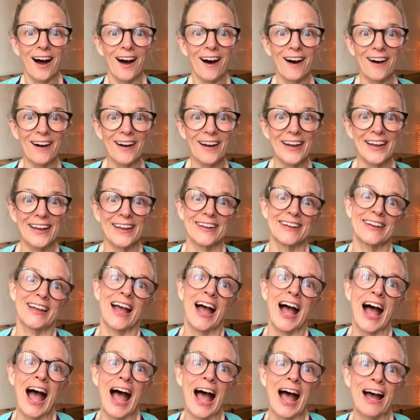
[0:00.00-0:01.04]
Hi,
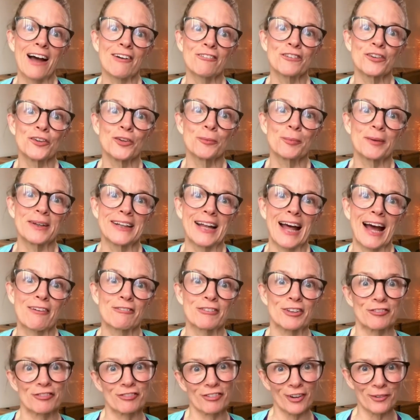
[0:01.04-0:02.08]
have you been
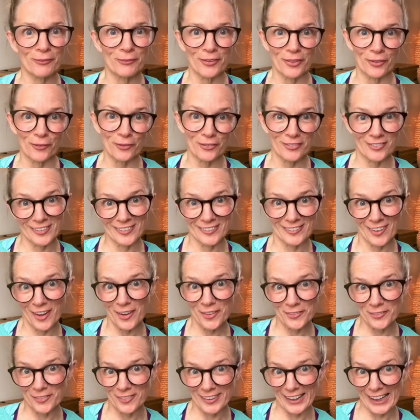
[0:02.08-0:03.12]
having fun with your
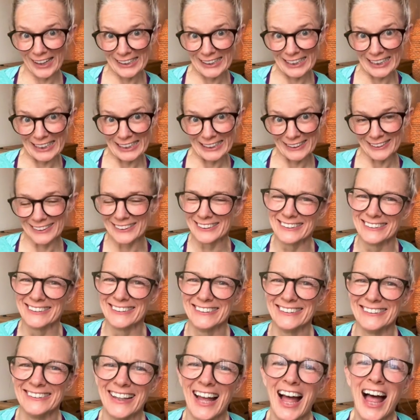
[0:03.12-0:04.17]
sissones lately?
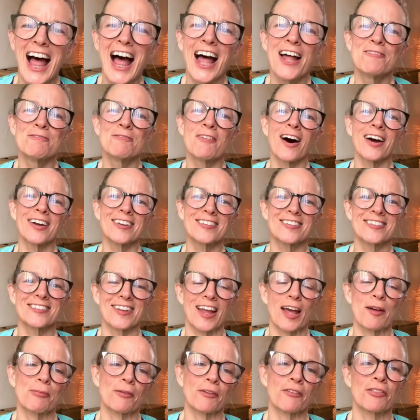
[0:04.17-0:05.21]
My
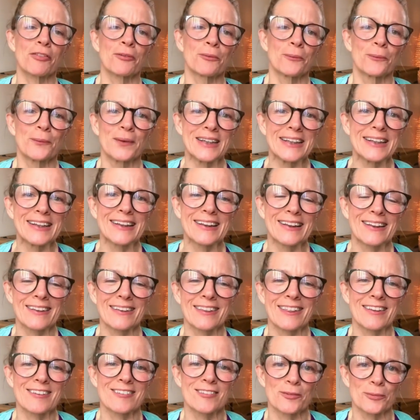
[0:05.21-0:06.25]
step of the week
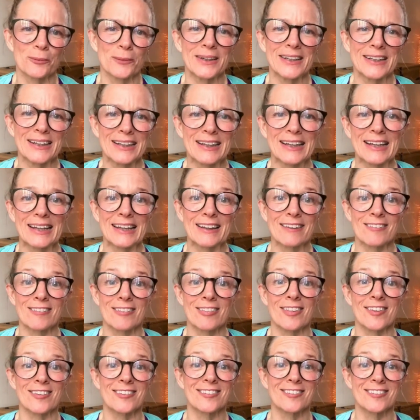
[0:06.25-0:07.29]
this week is
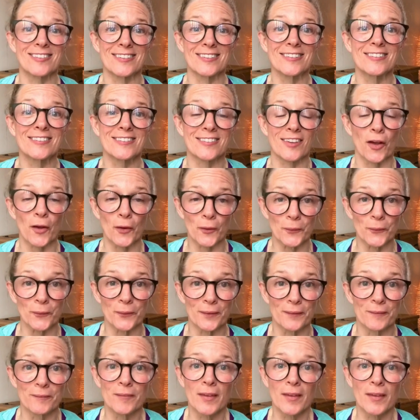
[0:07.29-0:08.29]
the sissone.